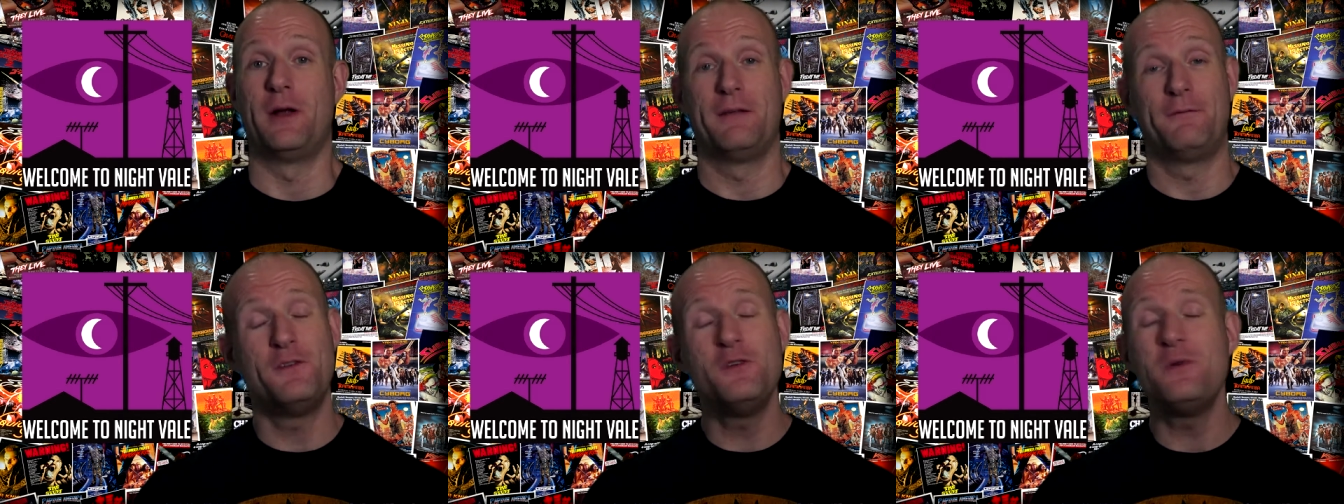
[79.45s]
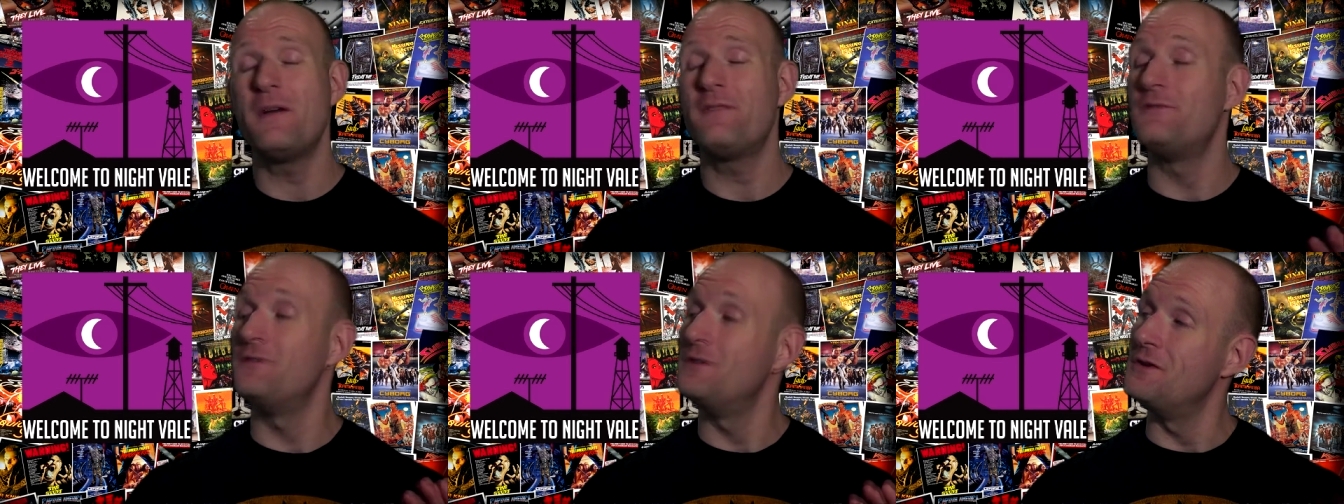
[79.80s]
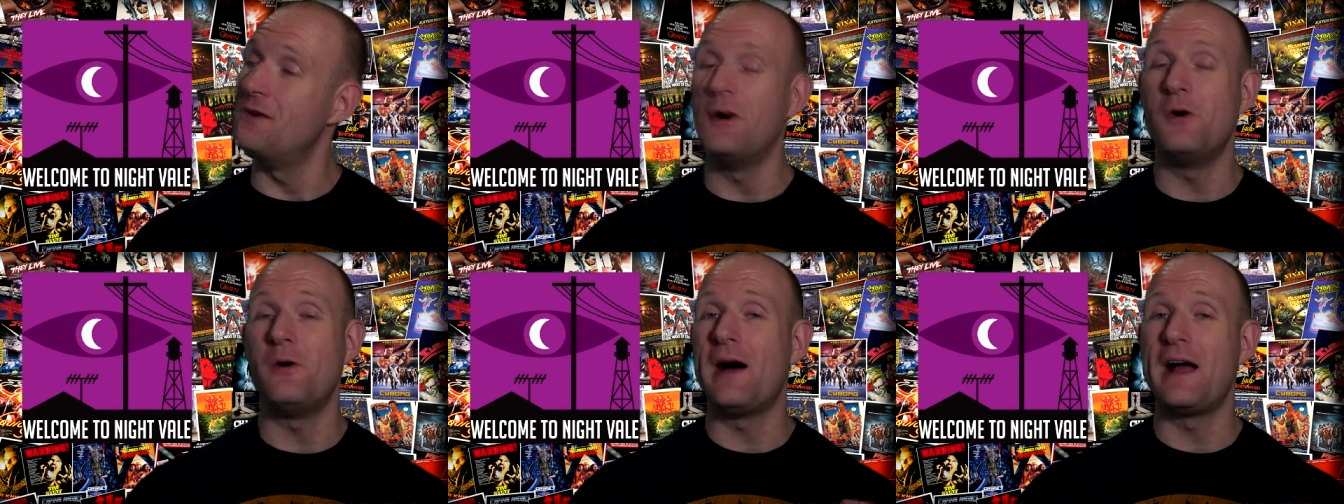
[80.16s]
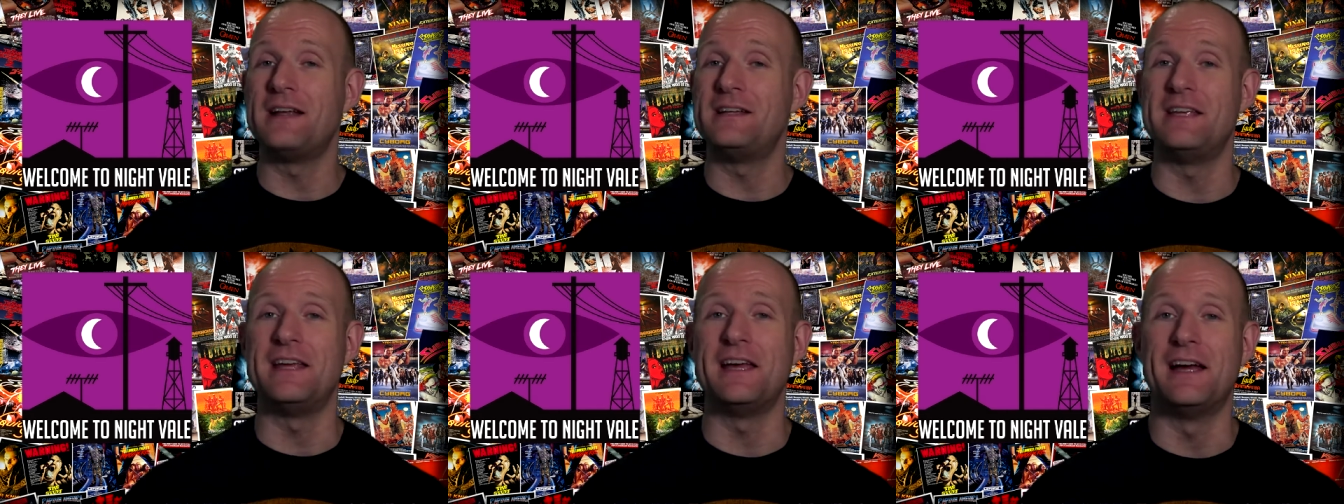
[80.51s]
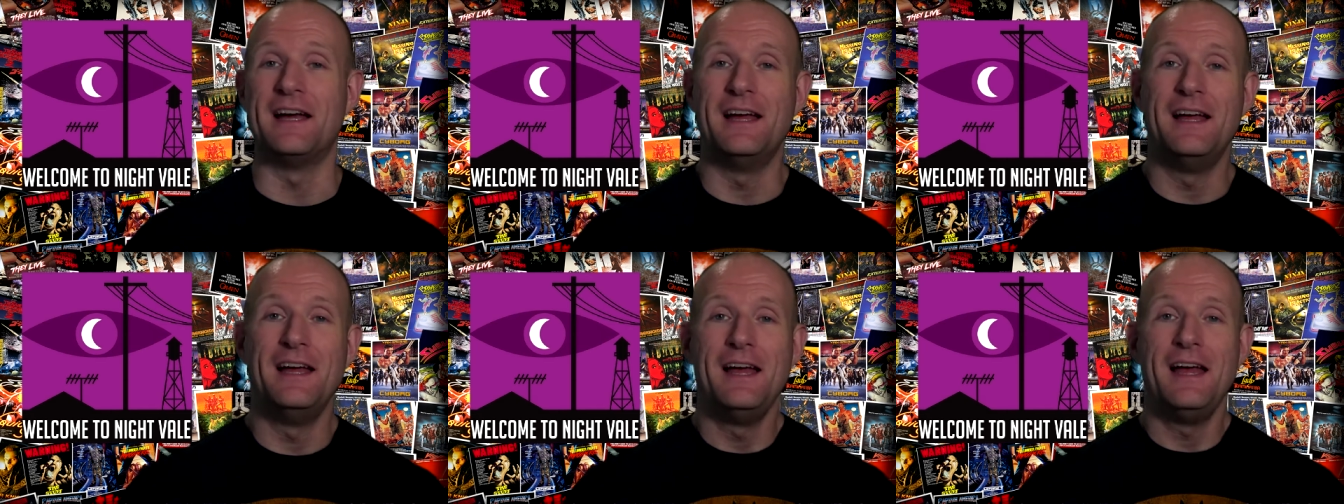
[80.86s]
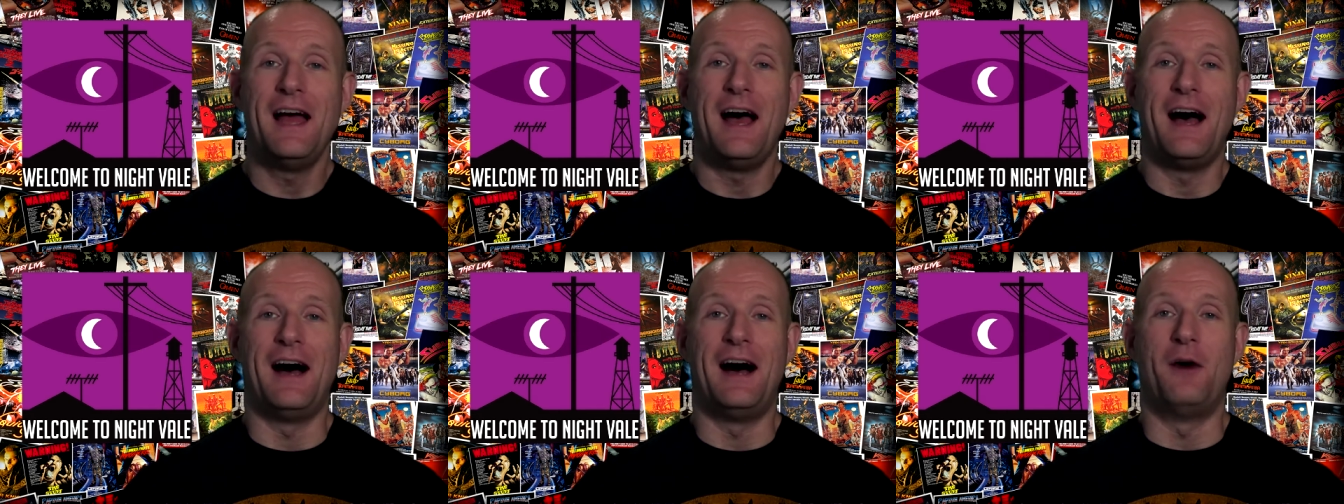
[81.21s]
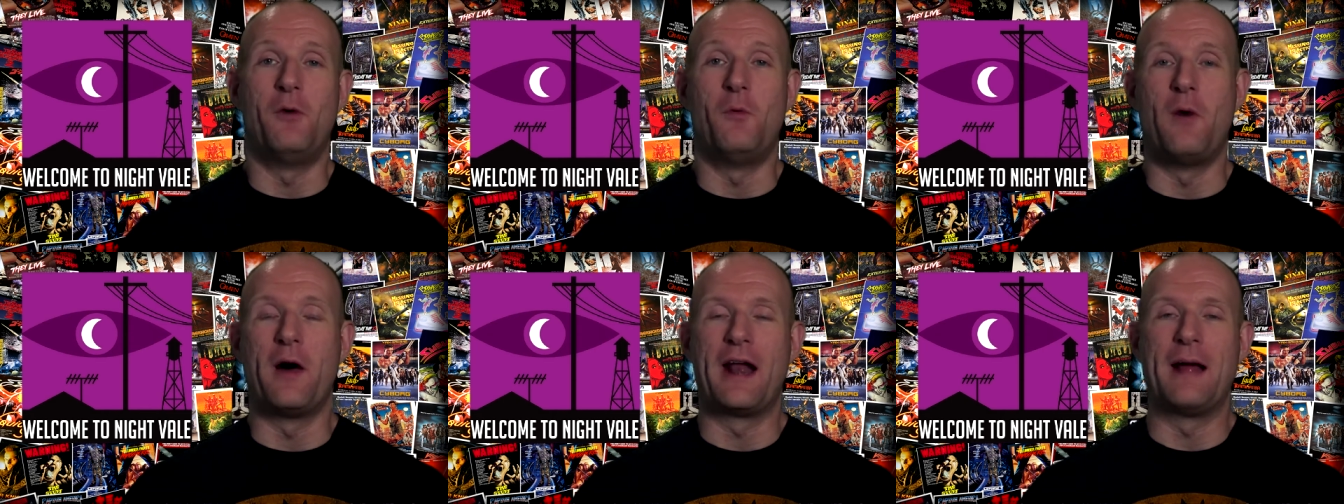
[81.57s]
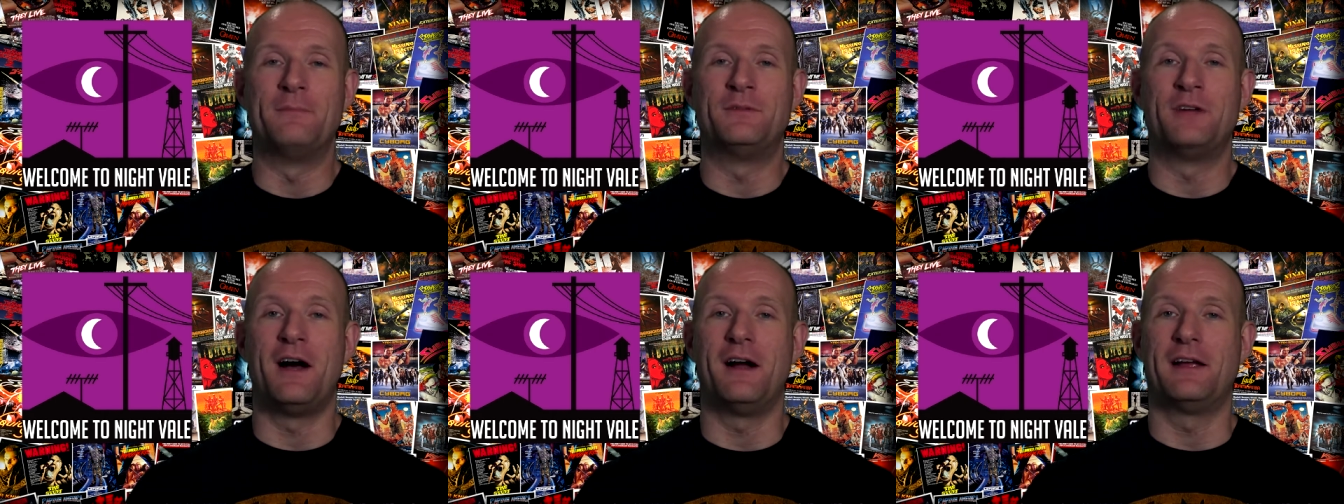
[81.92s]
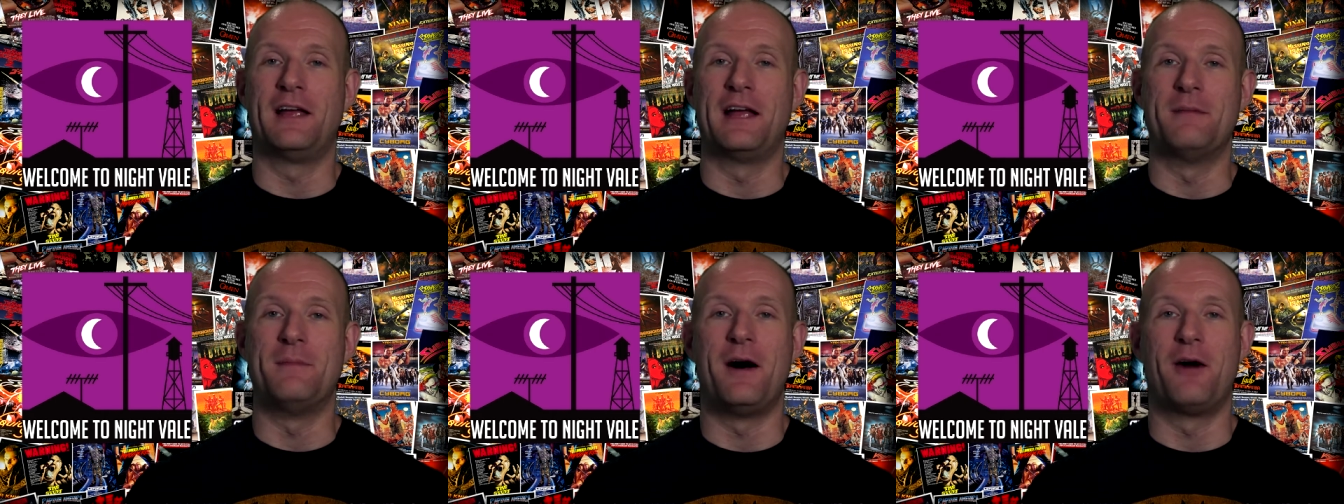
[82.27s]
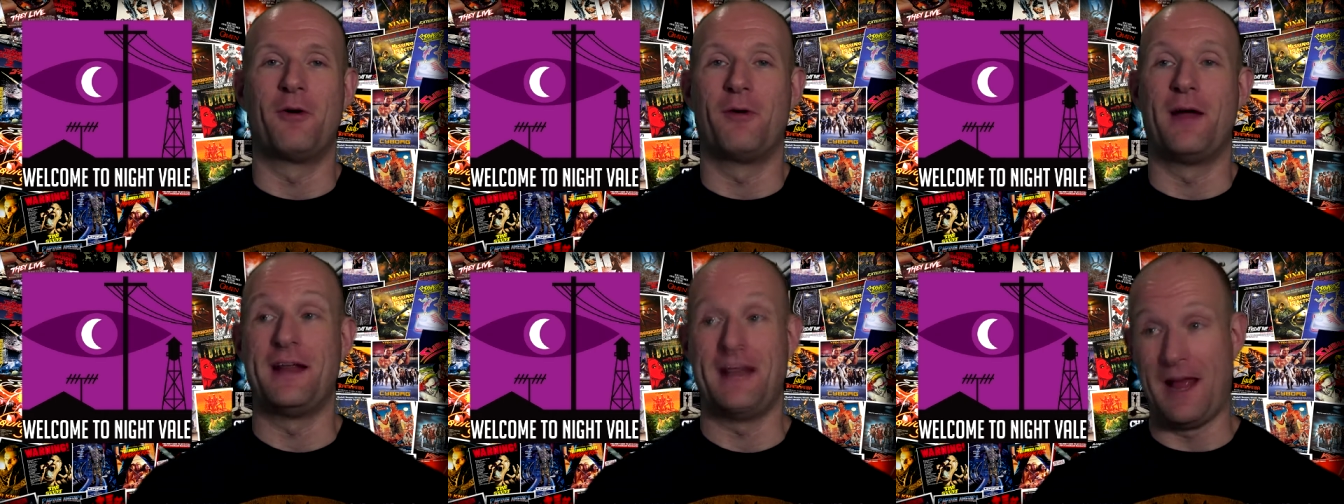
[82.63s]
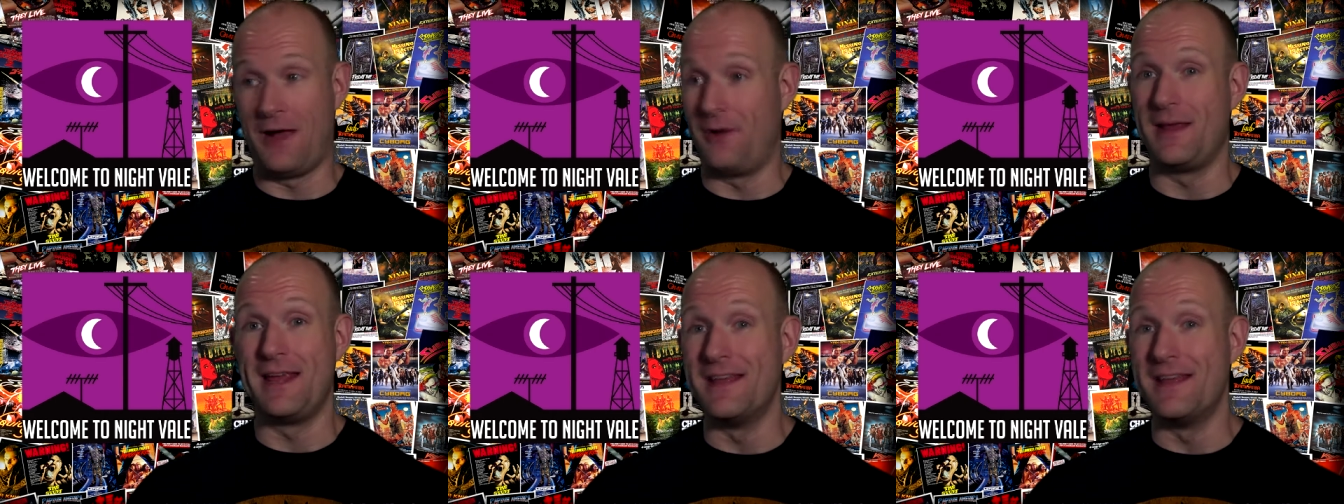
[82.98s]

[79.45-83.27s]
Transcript: And if you have no idea what I'm talking about right now,